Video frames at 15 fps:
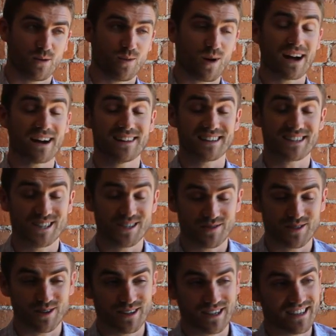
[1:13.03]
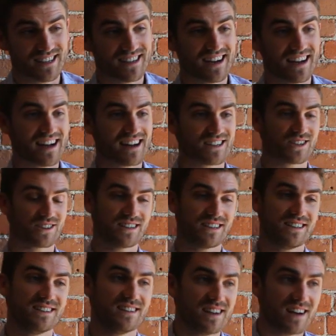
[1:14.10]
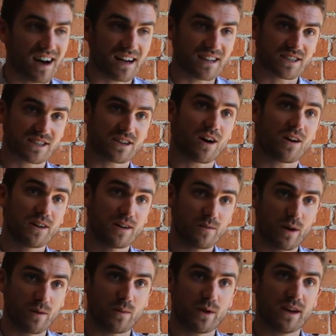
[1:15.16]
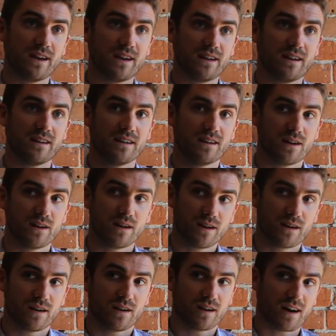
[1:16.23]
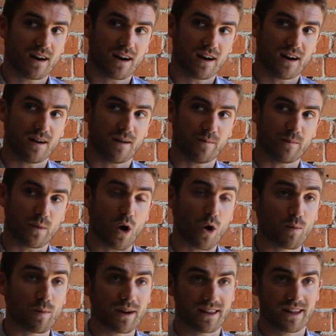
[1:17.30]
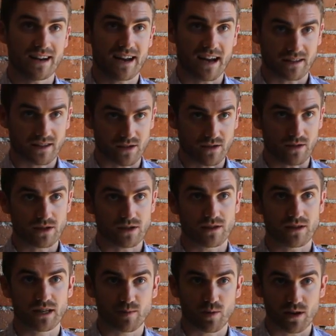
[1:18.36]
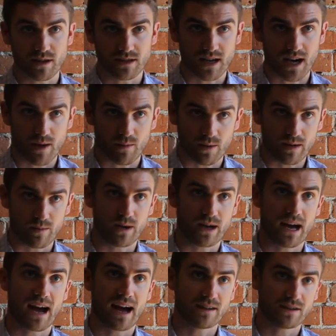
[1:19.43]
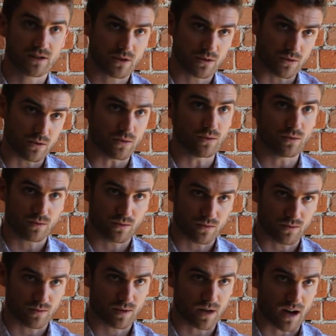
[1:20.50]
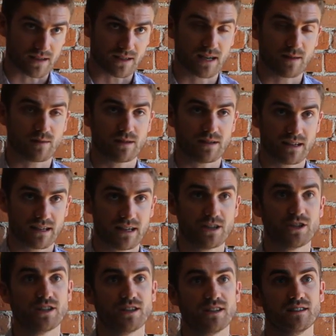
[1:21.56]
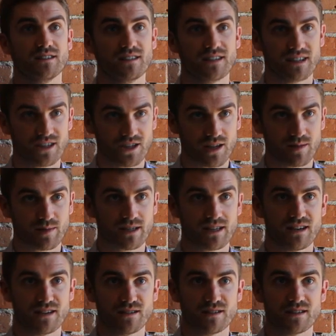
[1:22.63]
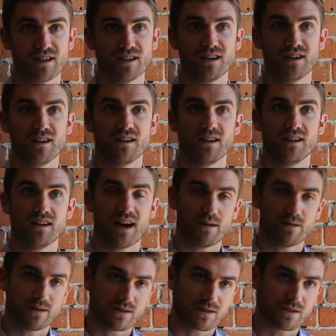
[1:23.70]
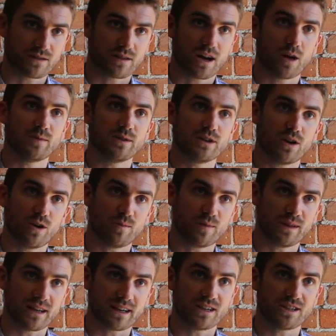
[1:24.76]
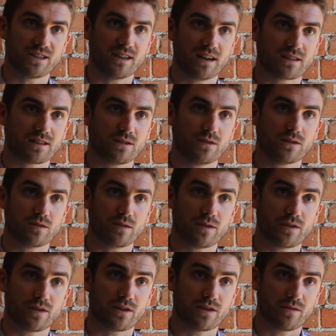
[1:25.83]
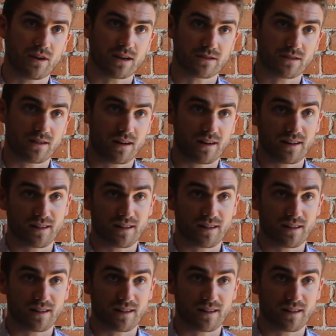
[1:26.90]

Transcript: Why I like ShiftNote? I started when we opened the next door. So at this point in time, we had 2 concepts. We had the kitchen and the kitchen upstairs, and I was helping to open the kitchen next door, so a 3rd restaurant.